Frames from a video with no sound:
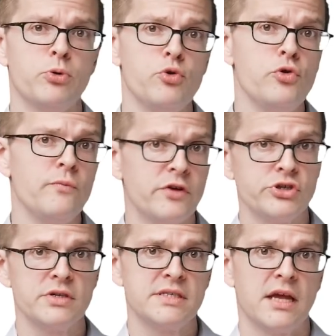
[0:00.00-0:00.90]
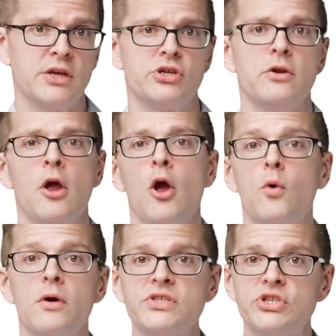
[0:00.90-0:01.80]
Bloom visualization
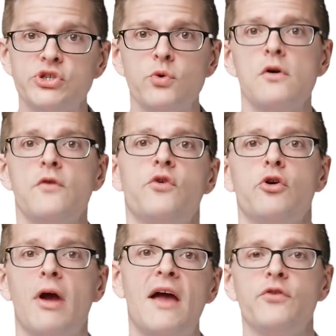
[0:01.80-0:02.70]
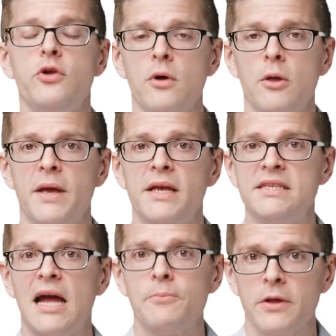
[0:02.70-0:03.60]
or as a store for
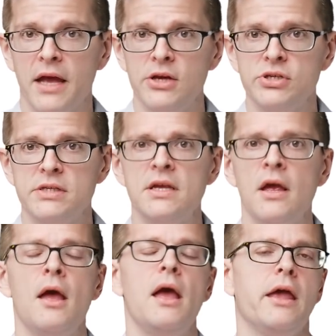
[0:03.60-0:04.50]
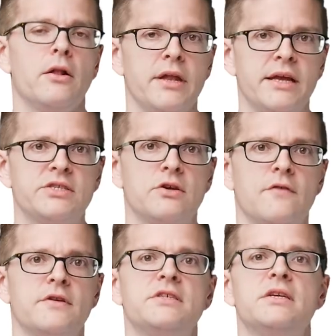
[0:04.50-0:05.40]
GraphQL-based applications, analytics
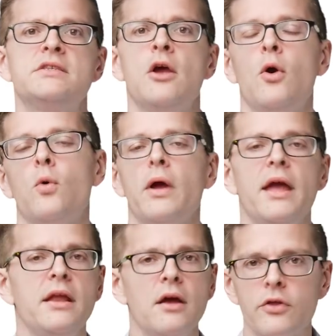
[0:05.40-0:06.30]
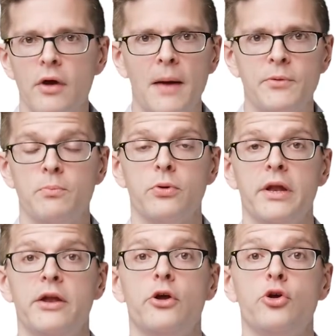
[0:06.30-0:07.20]
services, or any other app
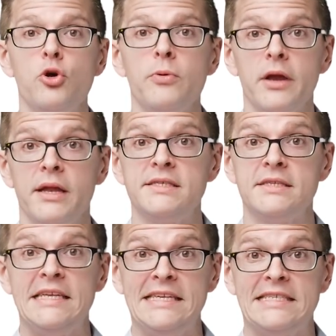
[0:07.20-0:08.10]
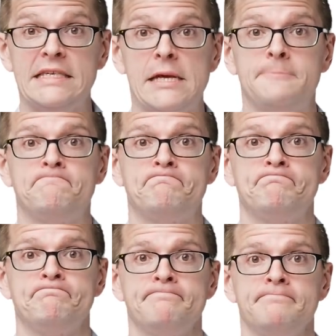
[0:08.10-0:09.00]
deployed in a Kubernetes easily.
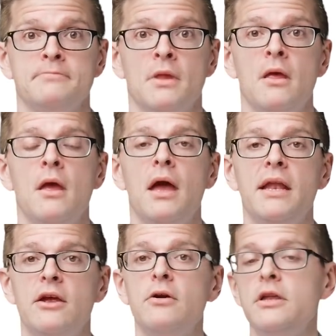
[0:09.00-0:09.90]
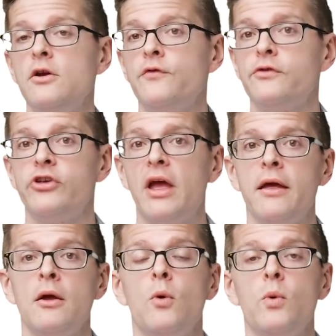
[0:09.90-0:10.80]
And here at
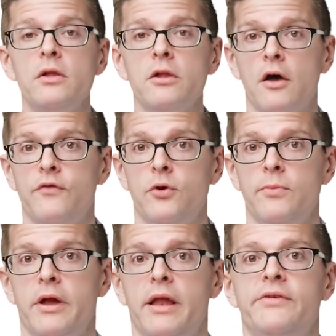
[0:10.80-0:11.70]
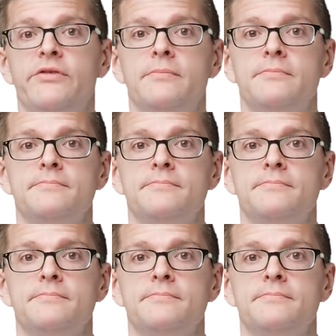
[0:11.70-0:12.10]
Neo4j, we love Kubernetes.